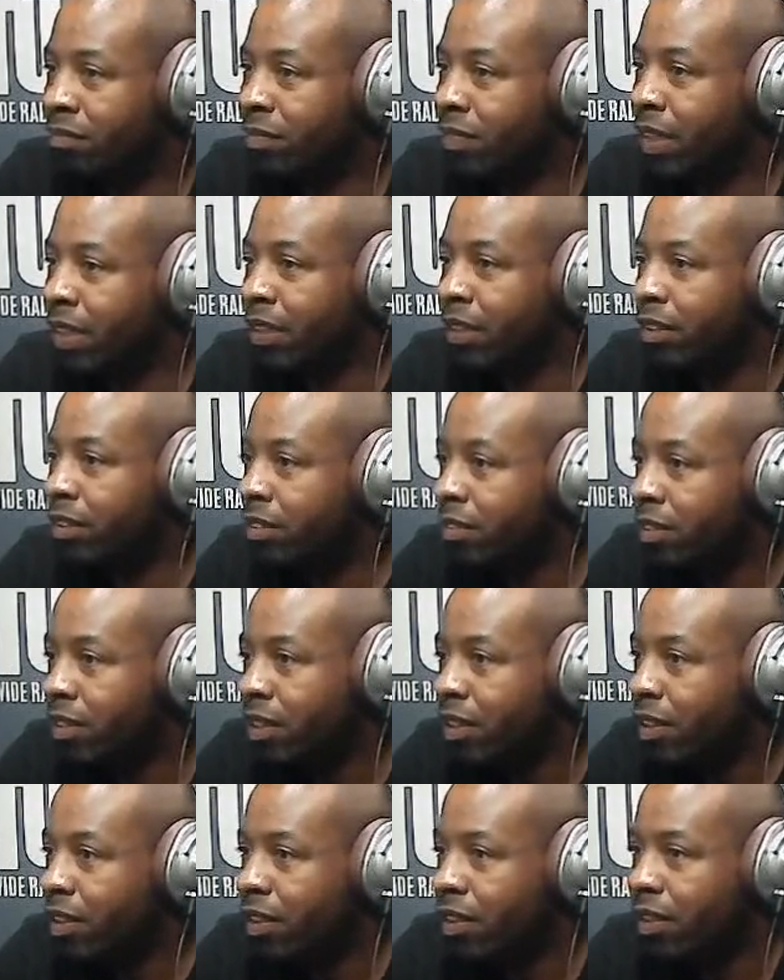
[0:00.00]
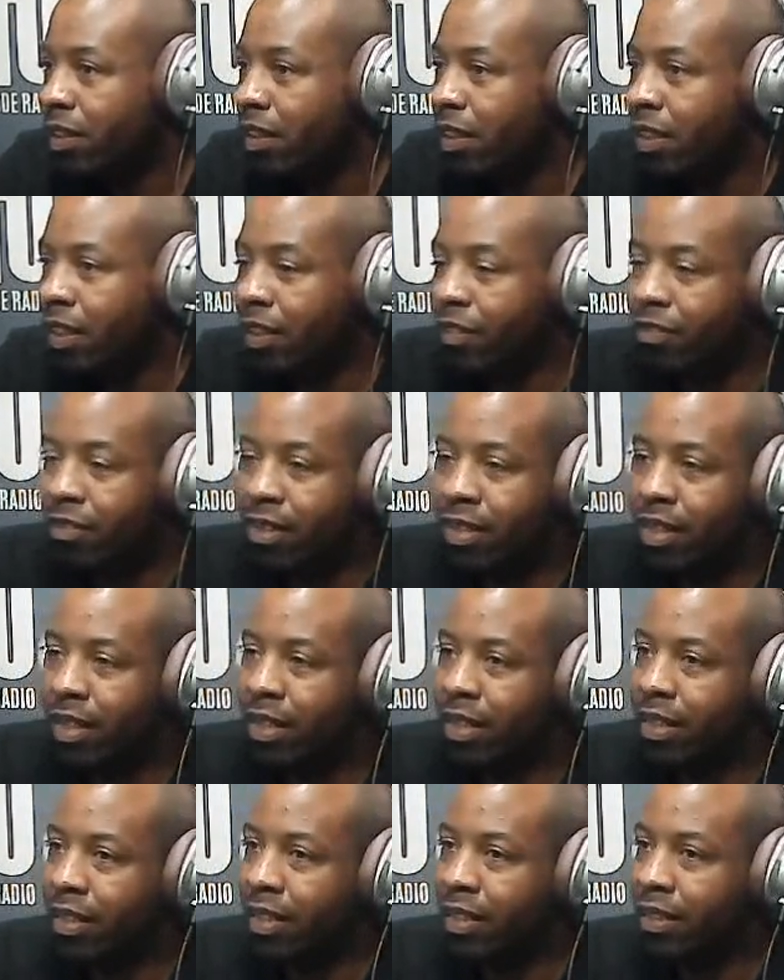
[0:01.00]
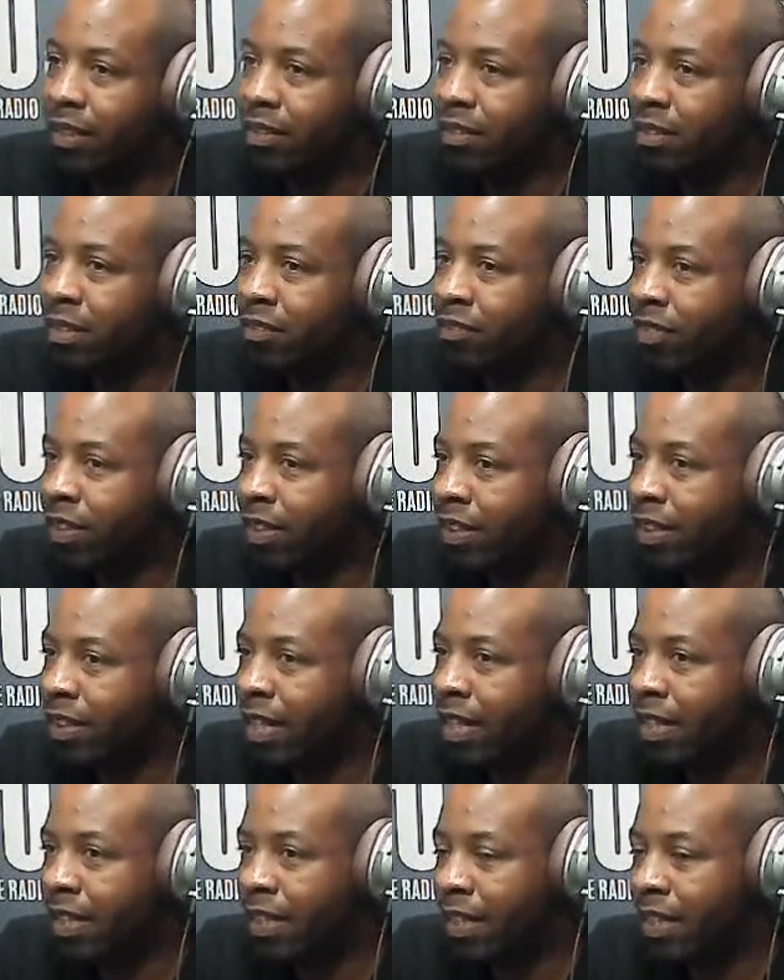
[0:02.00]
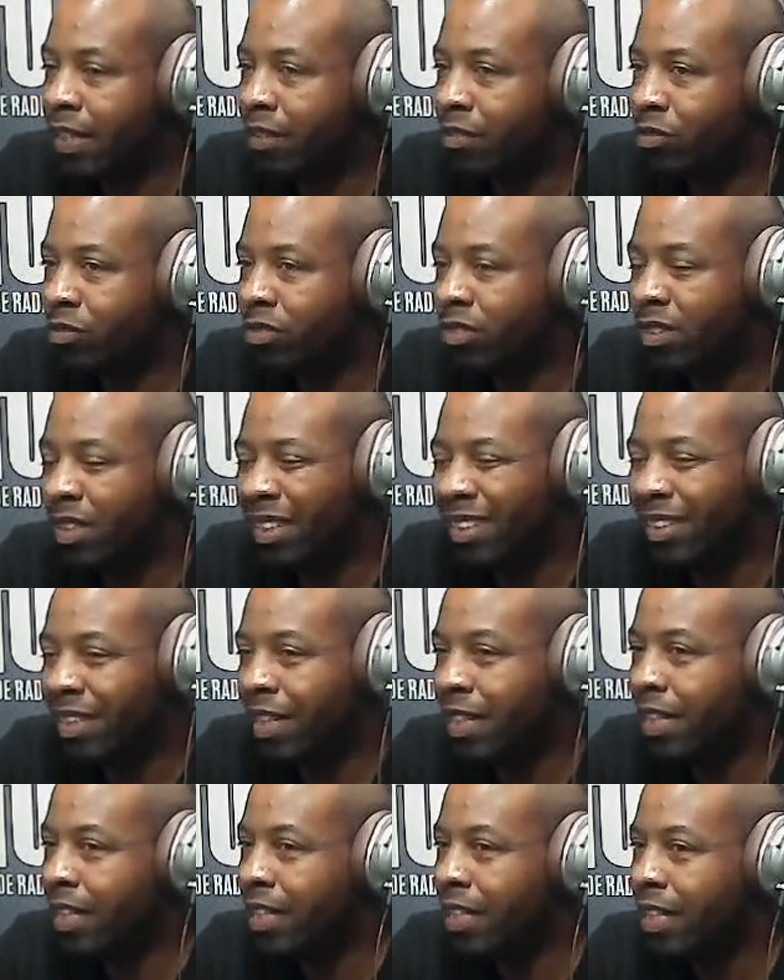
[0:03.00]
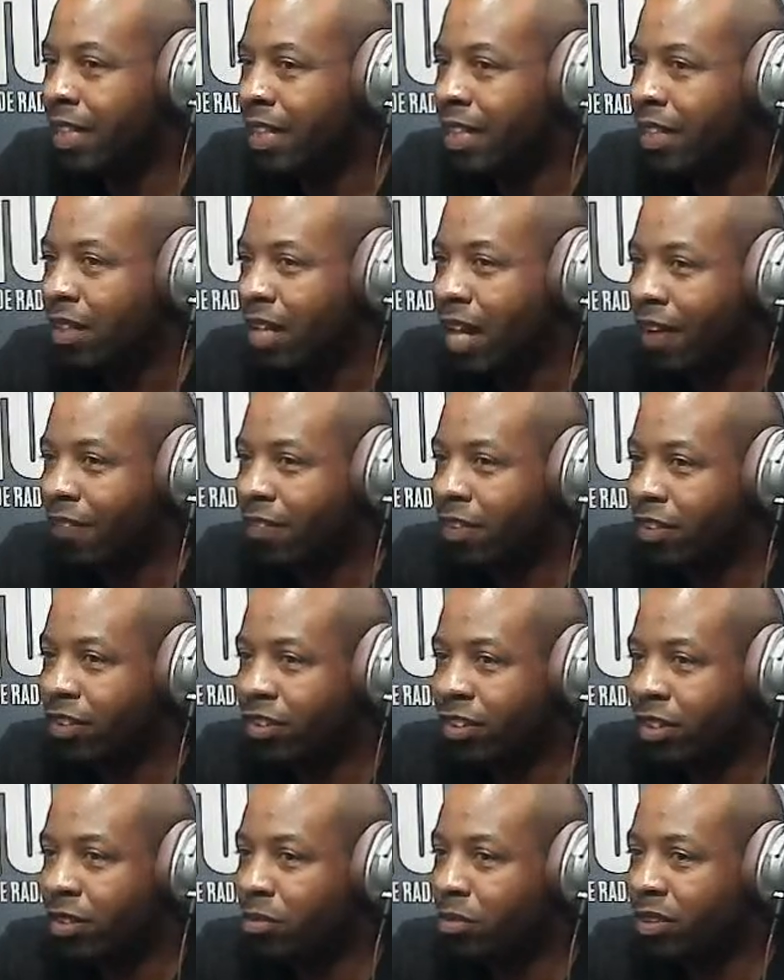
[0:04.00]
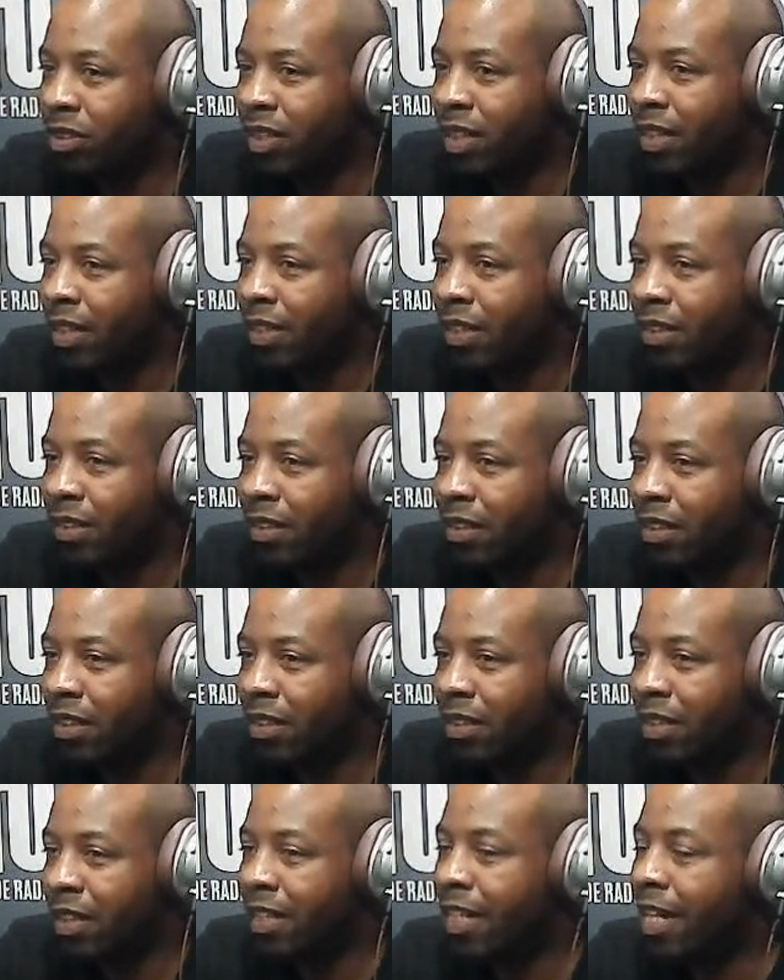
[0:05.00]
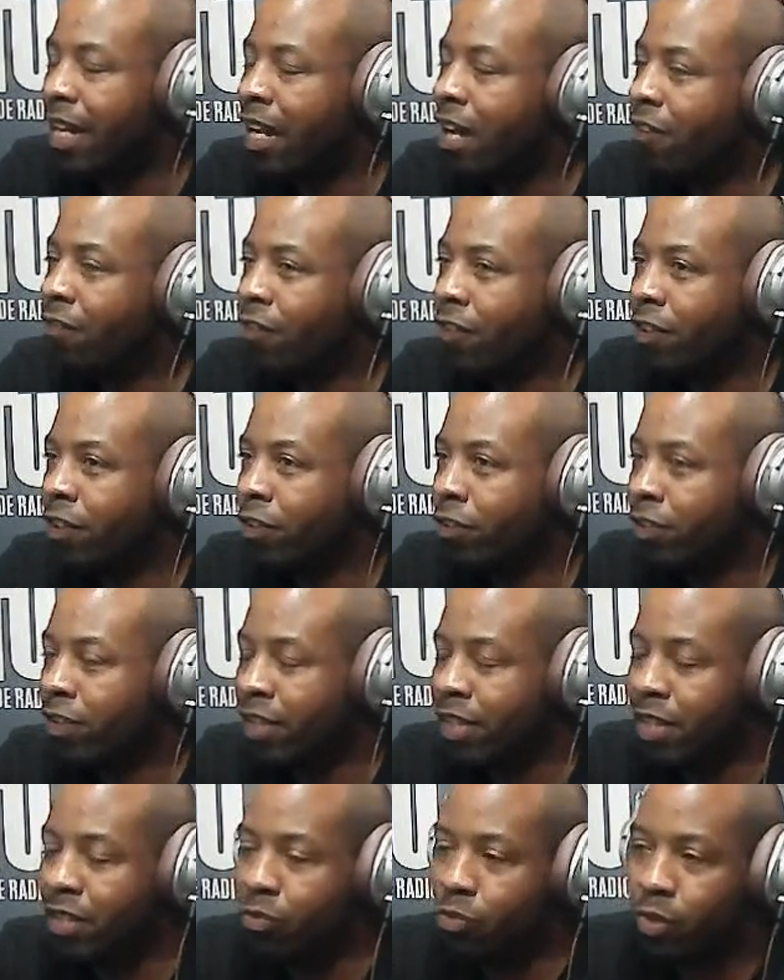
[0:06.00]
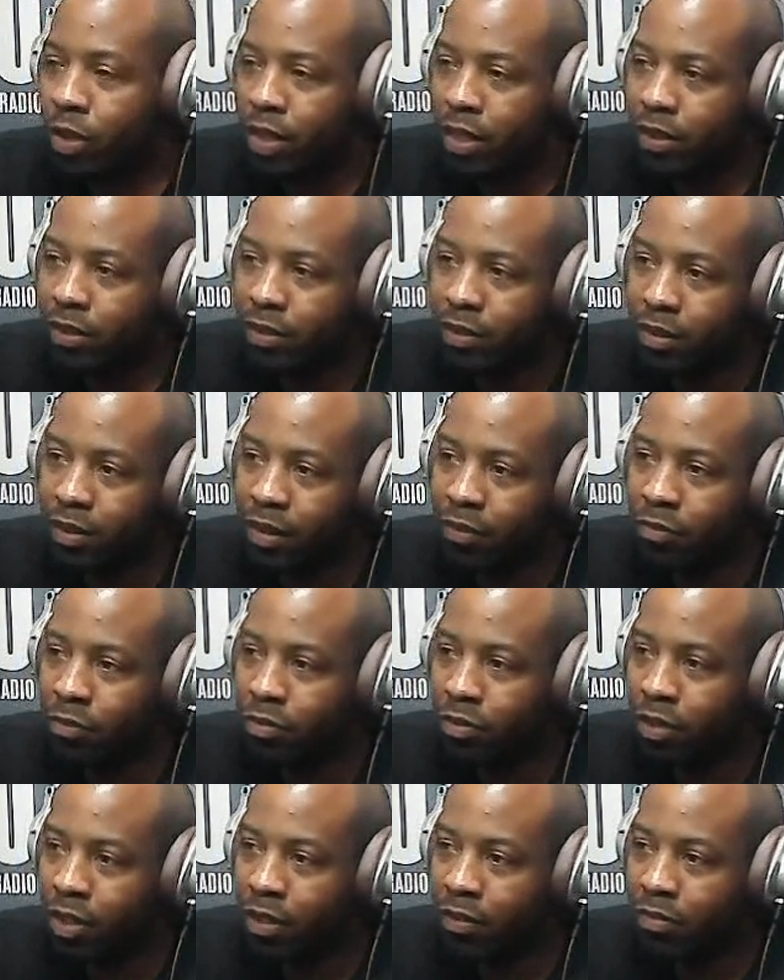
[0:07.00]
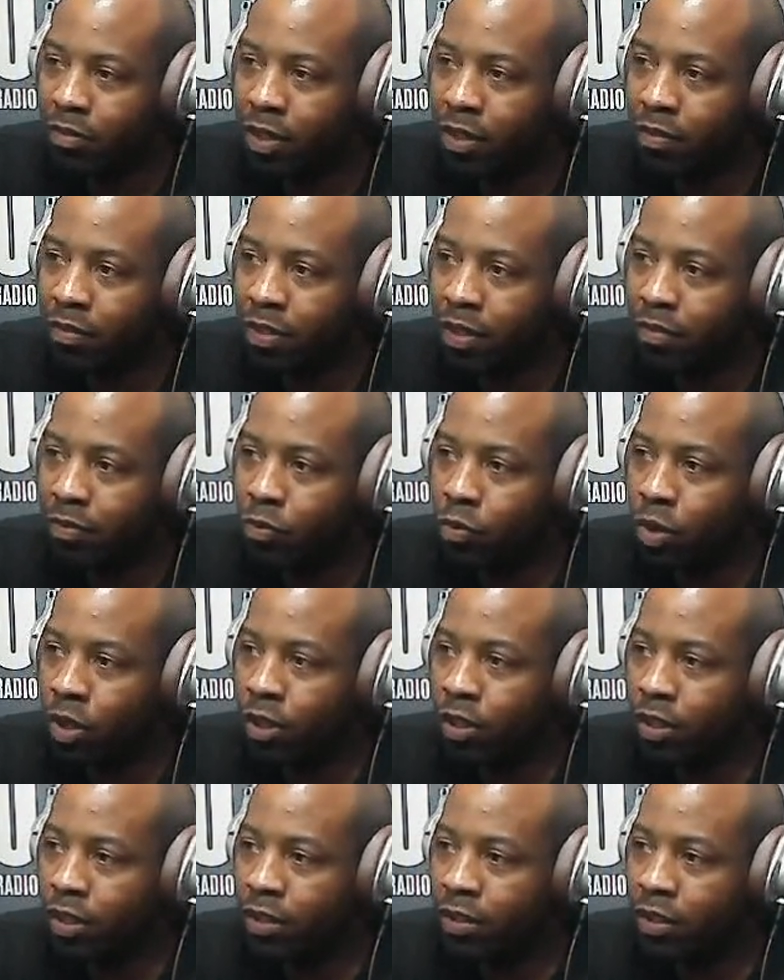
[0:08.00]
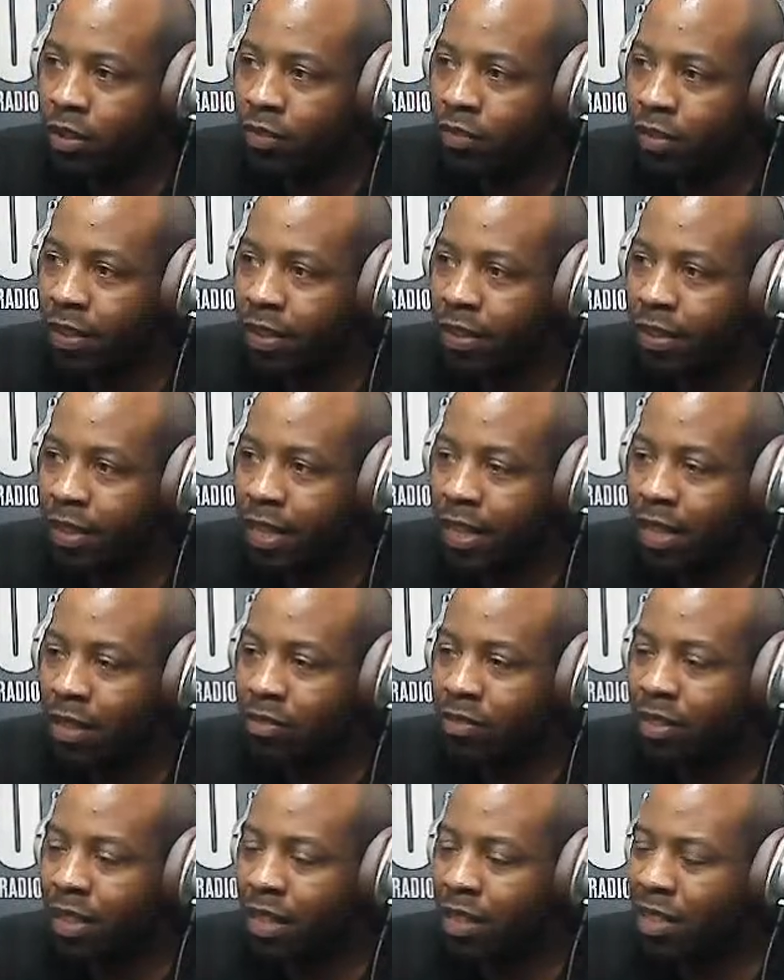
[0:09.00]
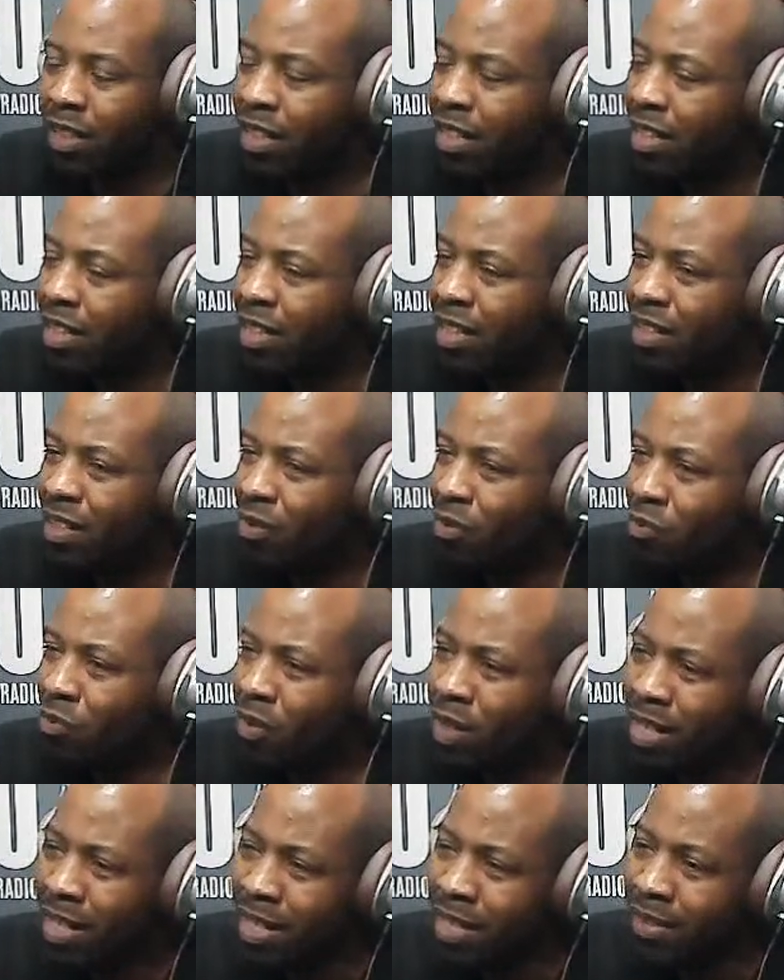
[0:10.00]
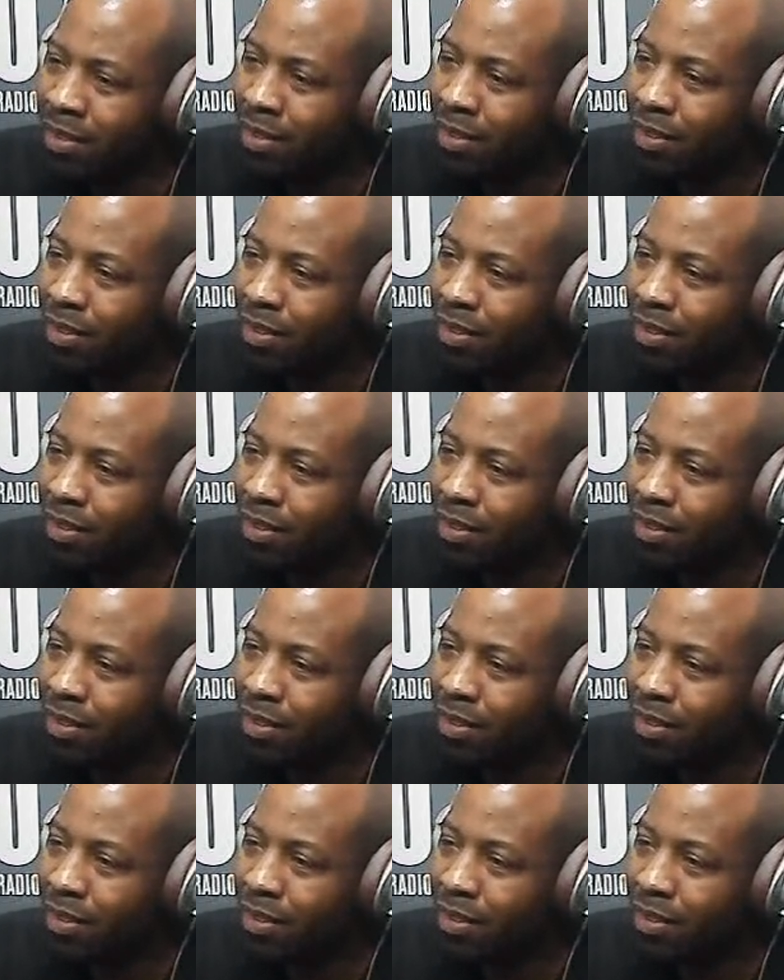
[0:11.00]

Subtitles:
deal and everything and stuff like that, and then after she was like, then they offered her 10 weeks of work and stuff like that. And I was like, what?